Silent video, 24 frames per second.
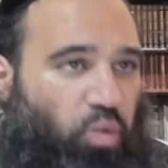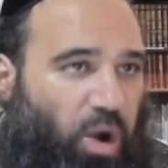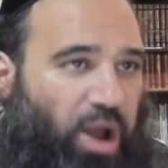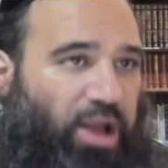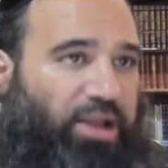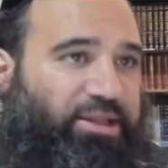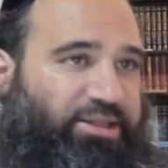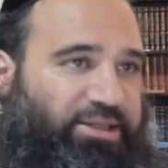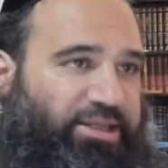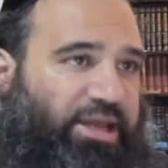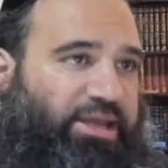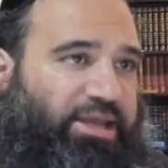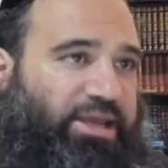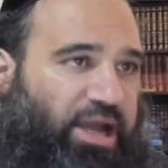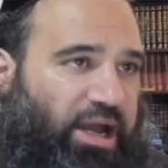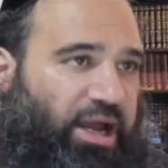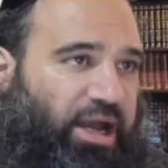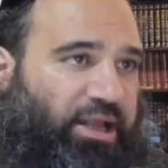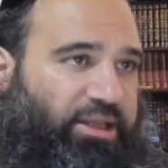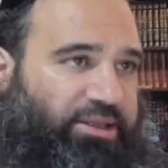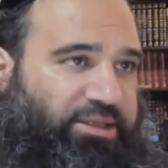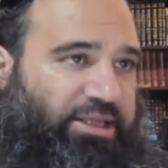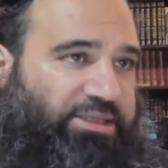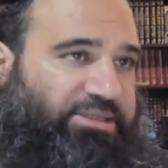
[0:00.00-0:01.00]
one
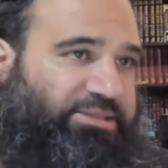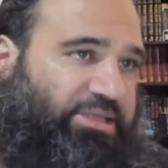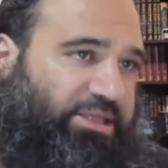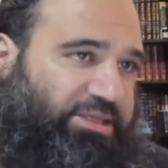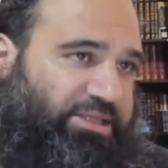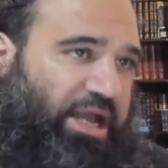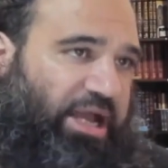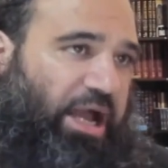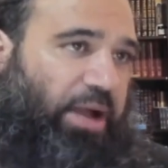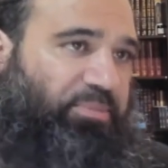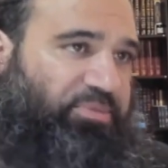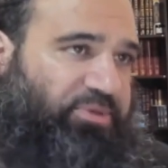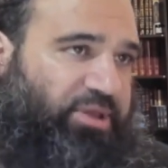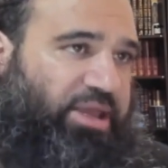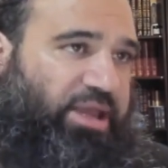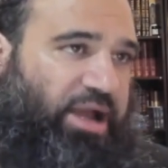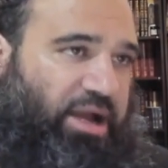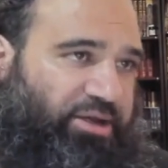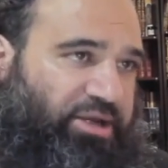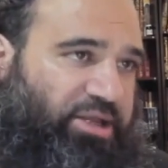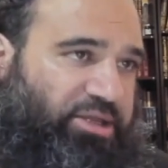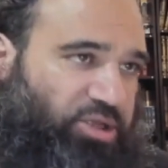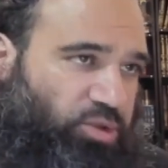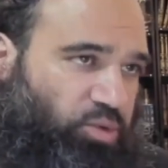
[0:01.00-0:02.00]
Dayan that's the top
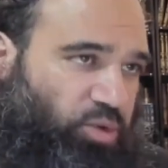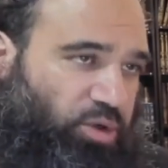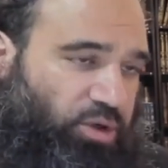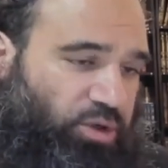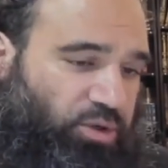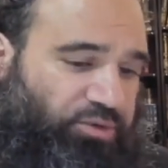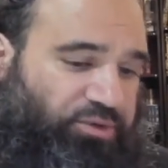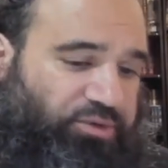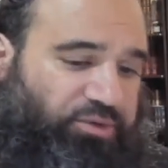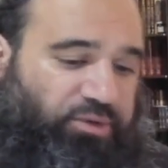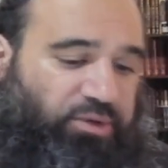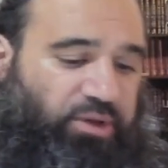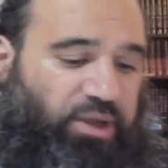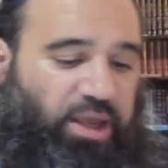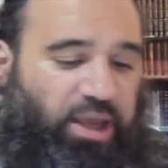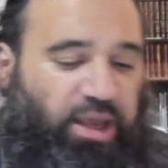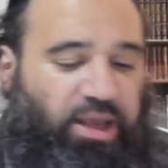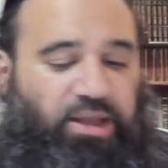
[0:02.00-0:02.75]
Dayan in the world.